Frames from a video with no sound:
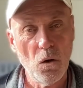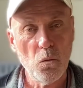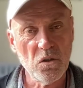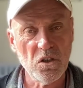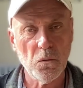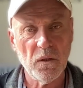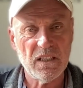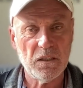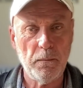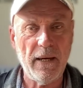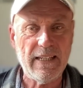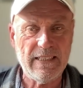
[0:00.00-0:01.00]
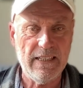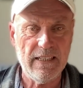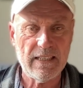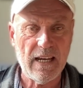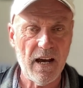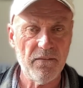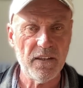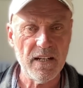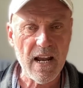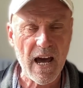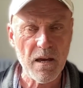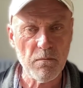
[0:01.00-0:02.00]
Would you expect it to have the
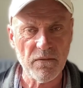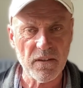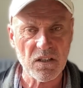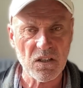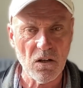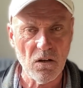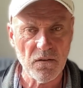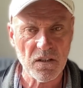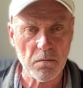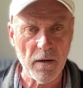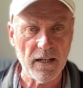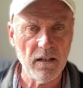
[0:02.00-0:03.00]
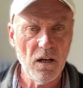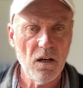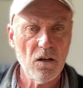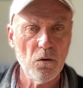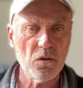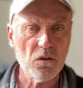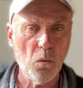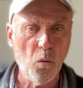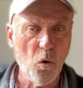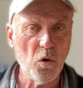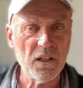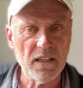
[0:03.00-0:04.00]
name of the serviceman who was
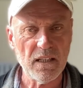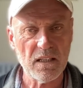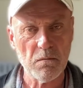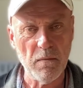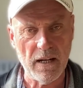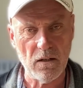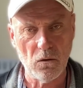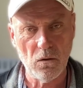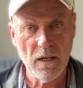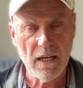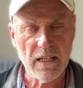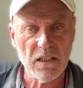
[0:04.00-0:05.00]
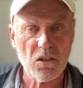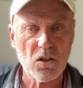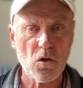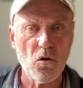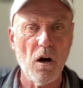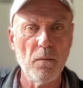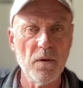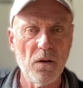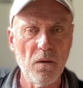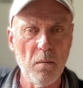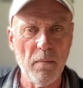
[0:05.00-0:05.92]
awarded this medal inscribed on the